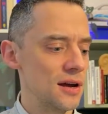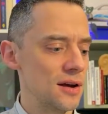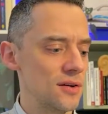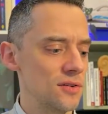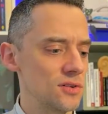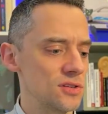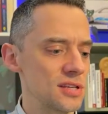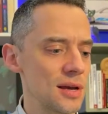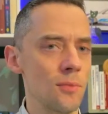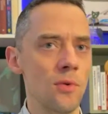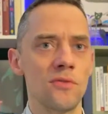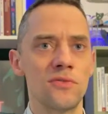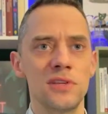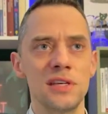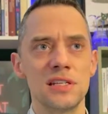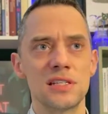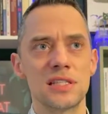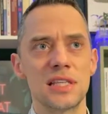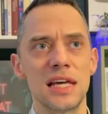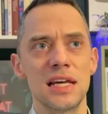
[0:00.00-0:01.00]
some of
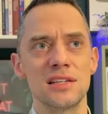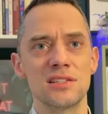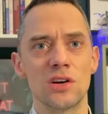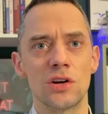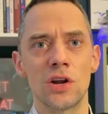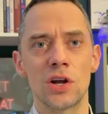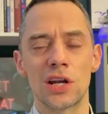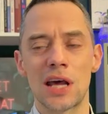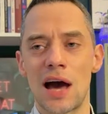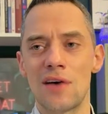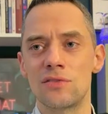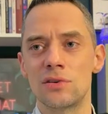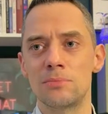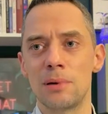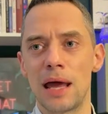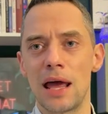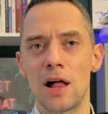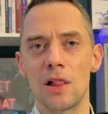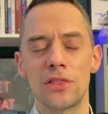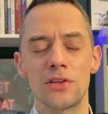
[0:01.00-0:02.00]
these things are not covered by
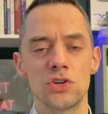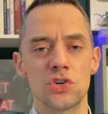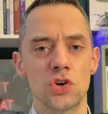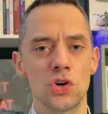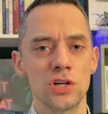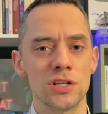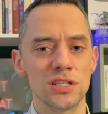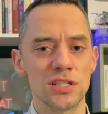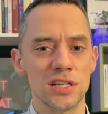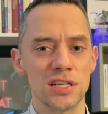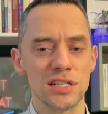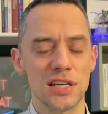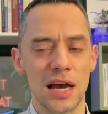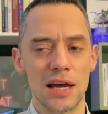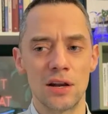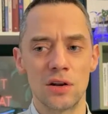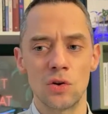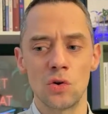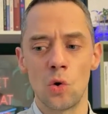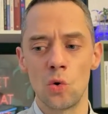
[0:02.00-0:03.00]
health insurances. I
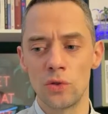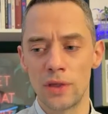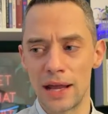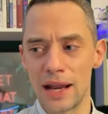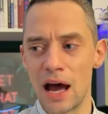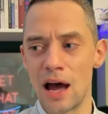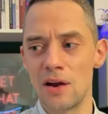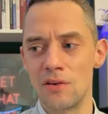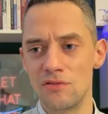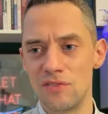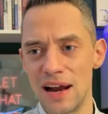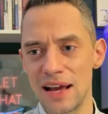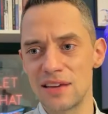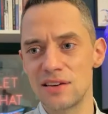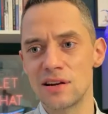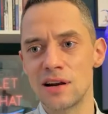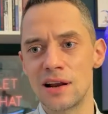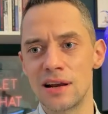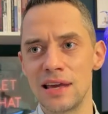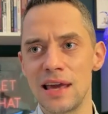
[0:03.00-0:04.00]
know that I
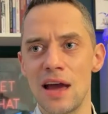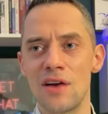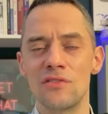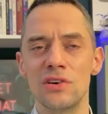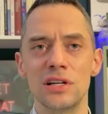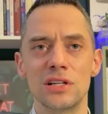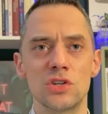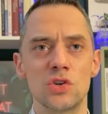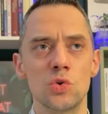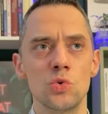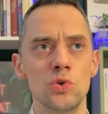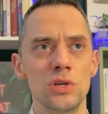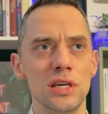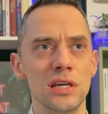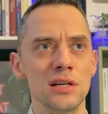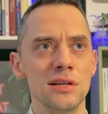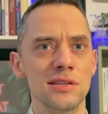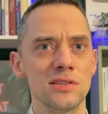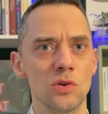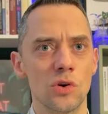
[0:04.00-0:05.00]
regularly, every 2
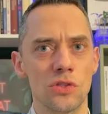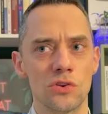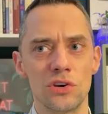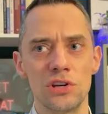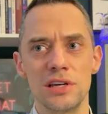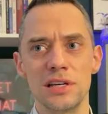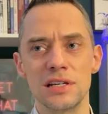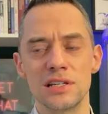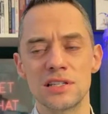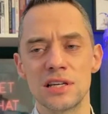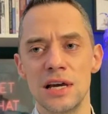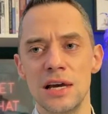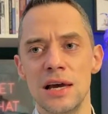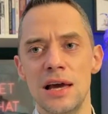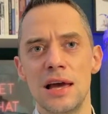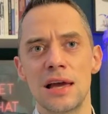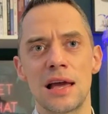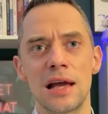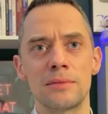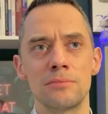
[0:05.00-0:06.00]
years or 3 years,
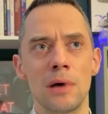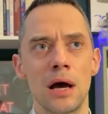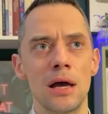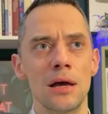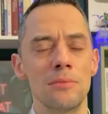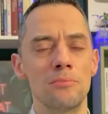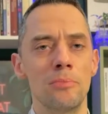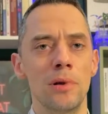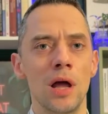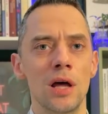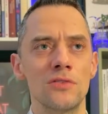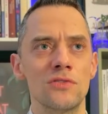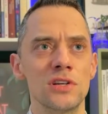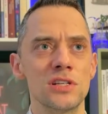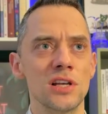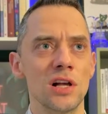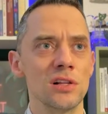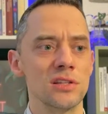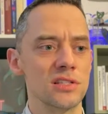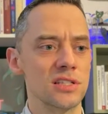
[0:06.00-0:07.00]
get my blood
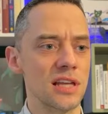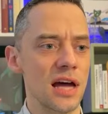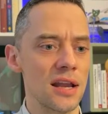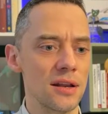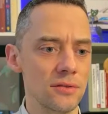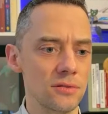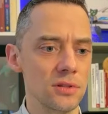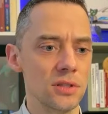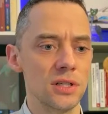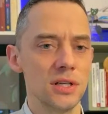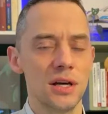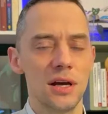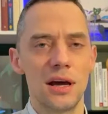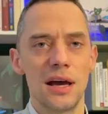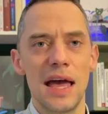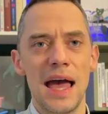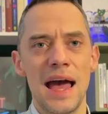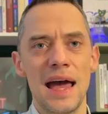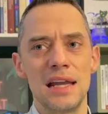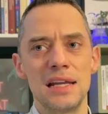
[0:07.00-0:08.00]
results done.
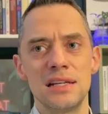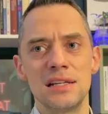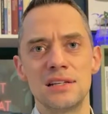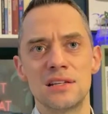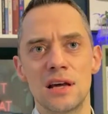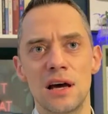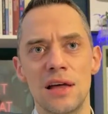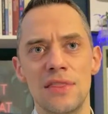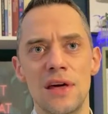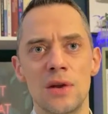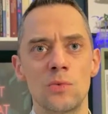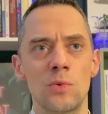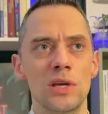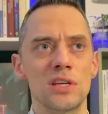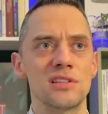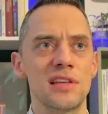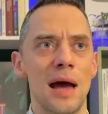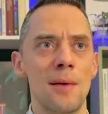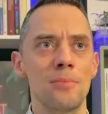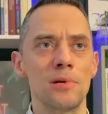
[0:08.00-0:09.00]
And then we
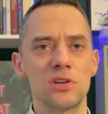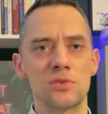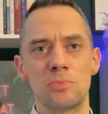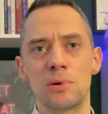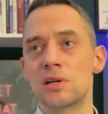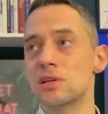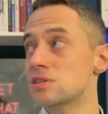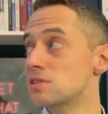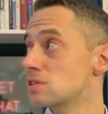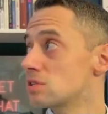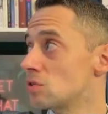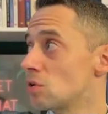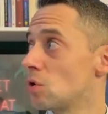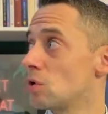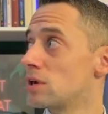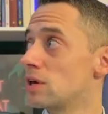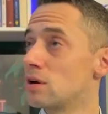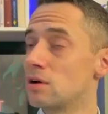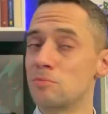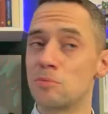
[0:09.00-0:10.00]
establish, because,
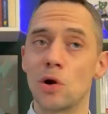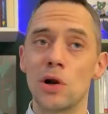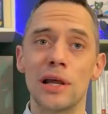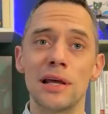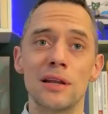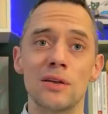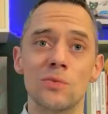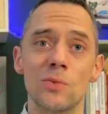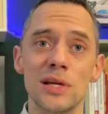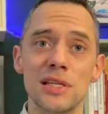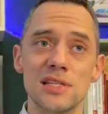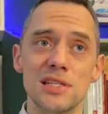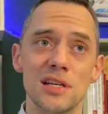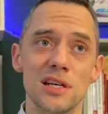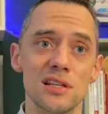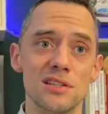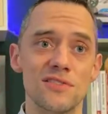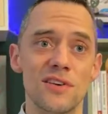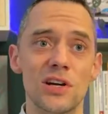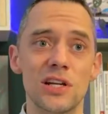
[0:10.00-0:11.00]
here in Berlin in winter,
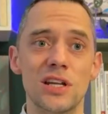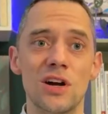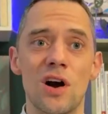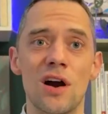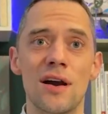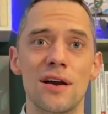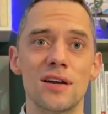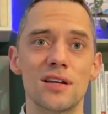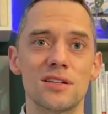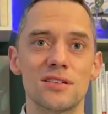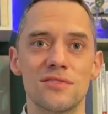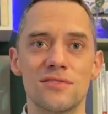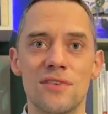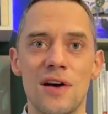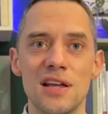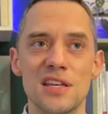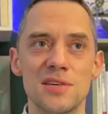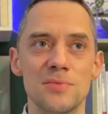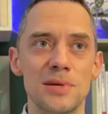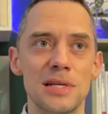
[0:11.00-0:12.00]
it's very dark.
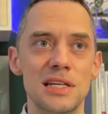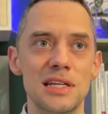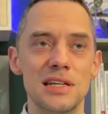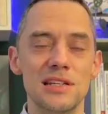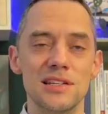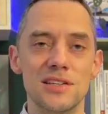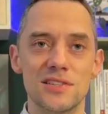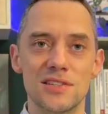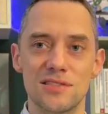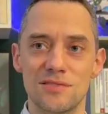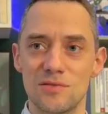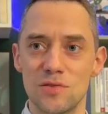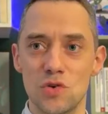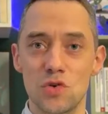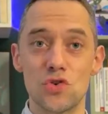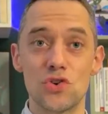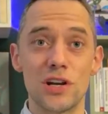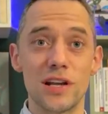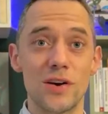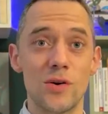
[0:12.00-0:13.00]
Vitamin D is
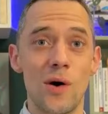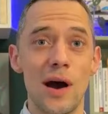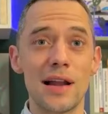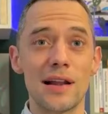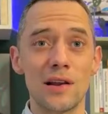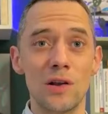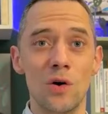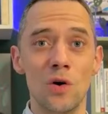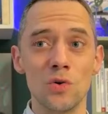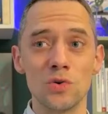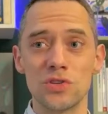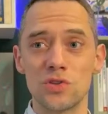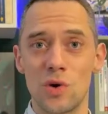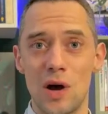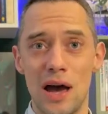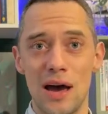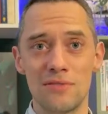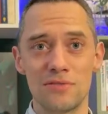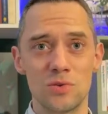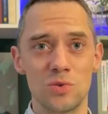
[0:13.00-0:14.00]
usually quite low. So I
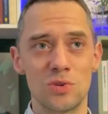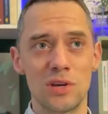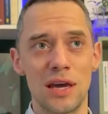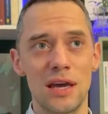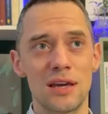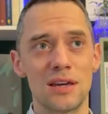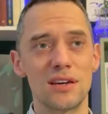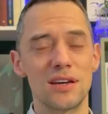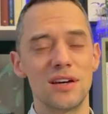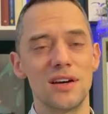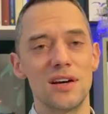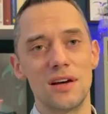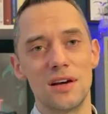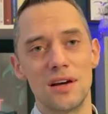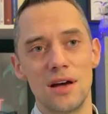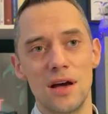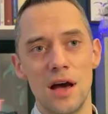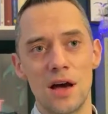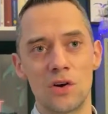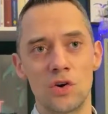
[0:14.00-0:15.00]
have to take
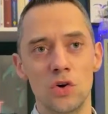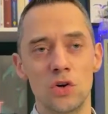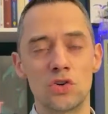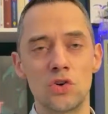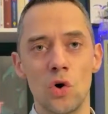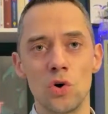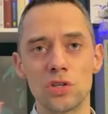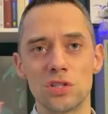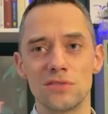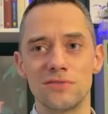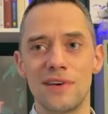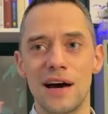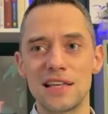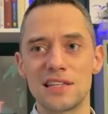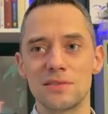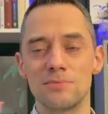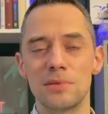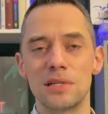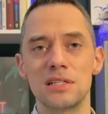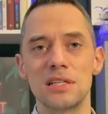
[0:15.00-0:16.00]
a good dose of
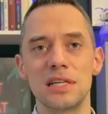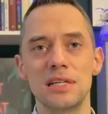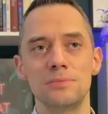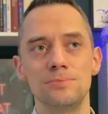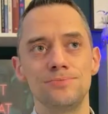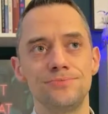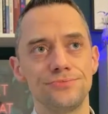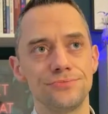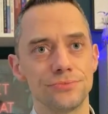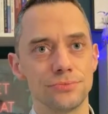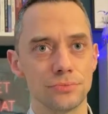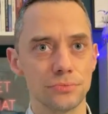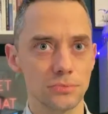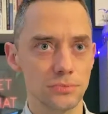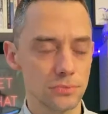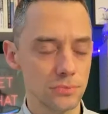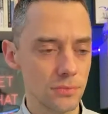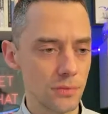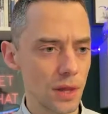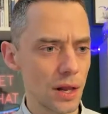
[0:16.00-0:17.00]
vitamin D.
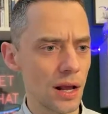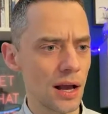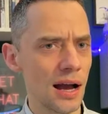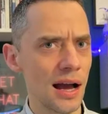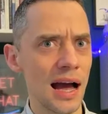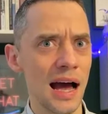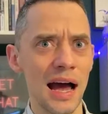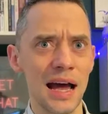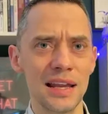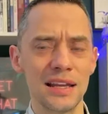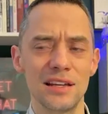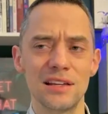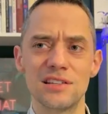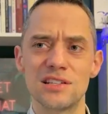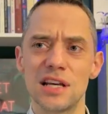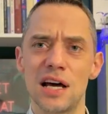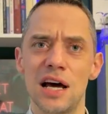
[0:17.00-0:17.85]
And